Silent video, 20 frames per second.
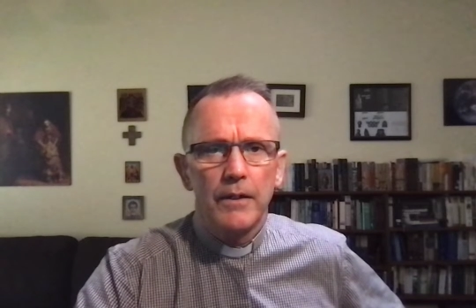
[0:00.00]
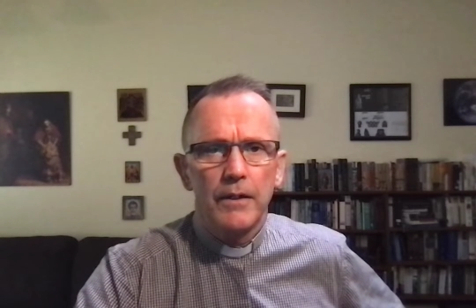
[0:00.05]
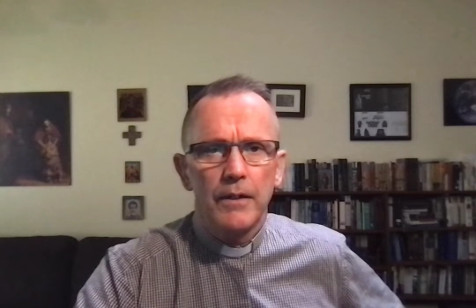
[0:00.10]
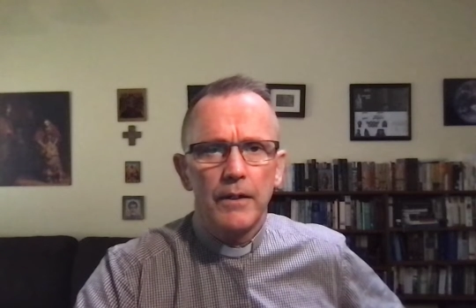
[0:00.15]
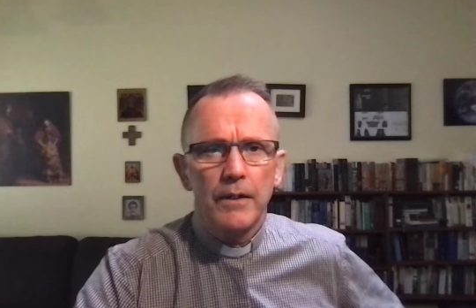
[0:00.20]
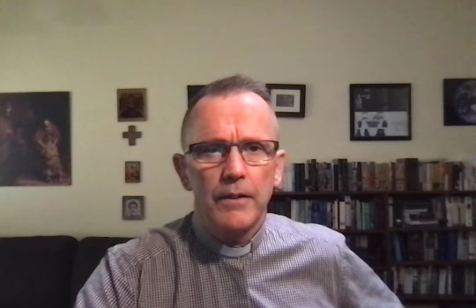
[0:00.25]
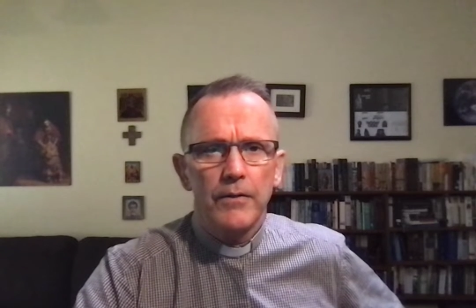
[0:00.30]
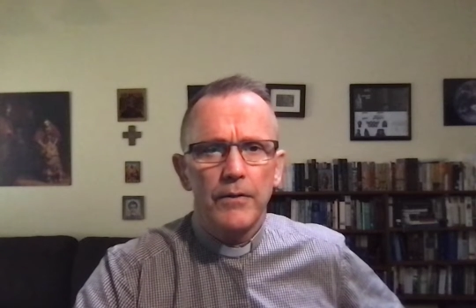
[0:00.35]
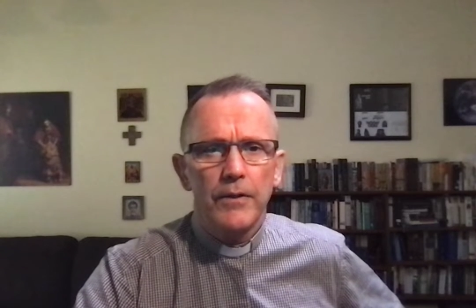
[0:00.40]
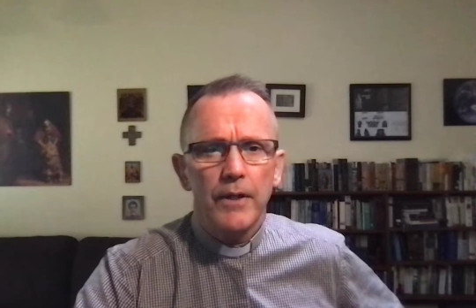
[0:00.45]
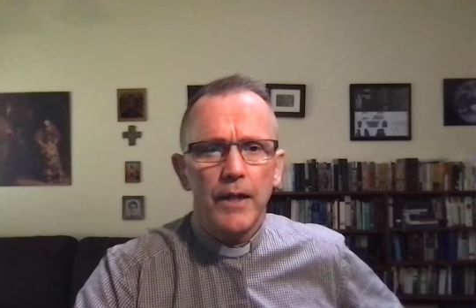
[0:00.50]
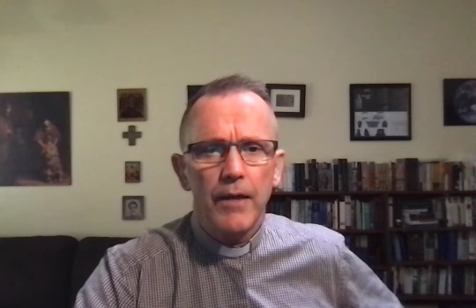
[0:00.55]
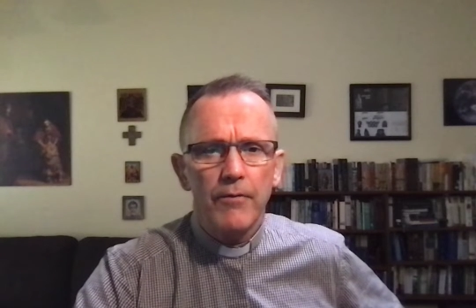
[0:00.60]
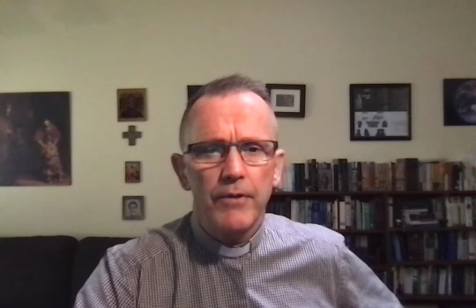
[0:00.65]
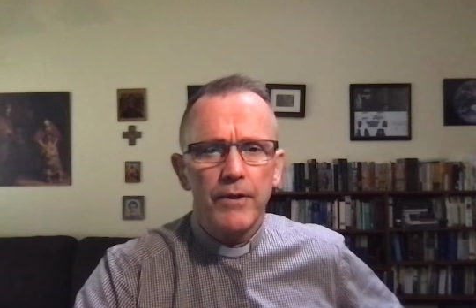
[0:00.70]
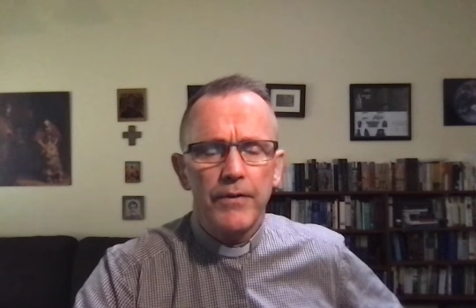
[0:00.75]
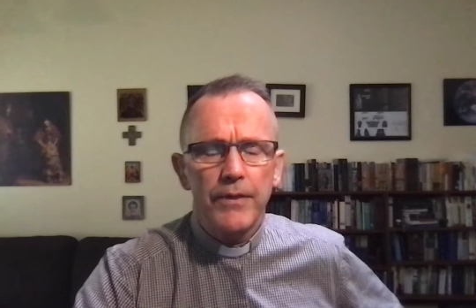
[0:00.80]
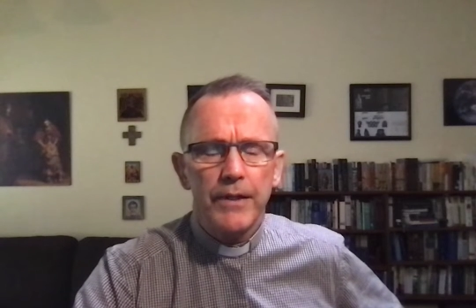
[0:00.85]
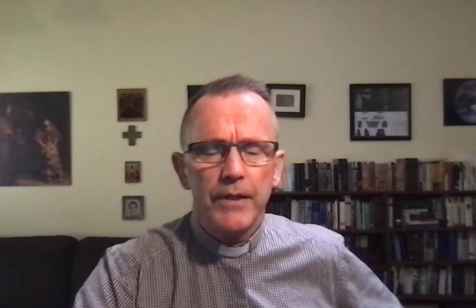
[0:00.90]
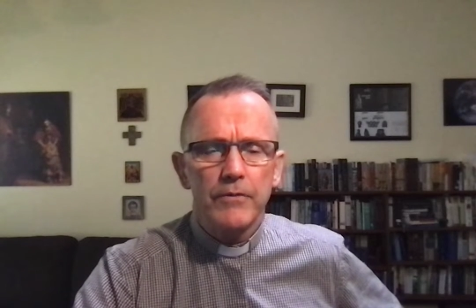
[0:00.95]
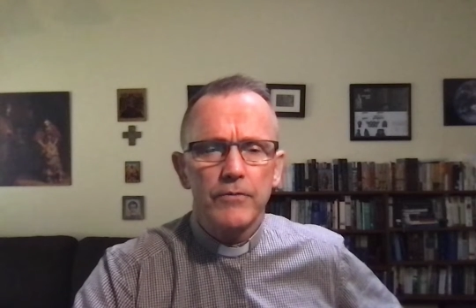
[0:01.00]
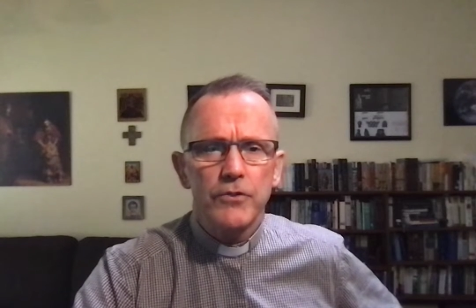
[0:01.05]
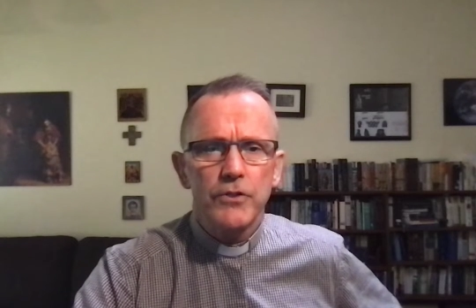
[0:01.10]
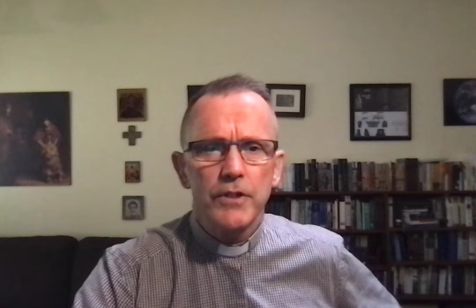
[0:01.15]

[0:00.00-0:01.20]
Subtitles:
The love ethic of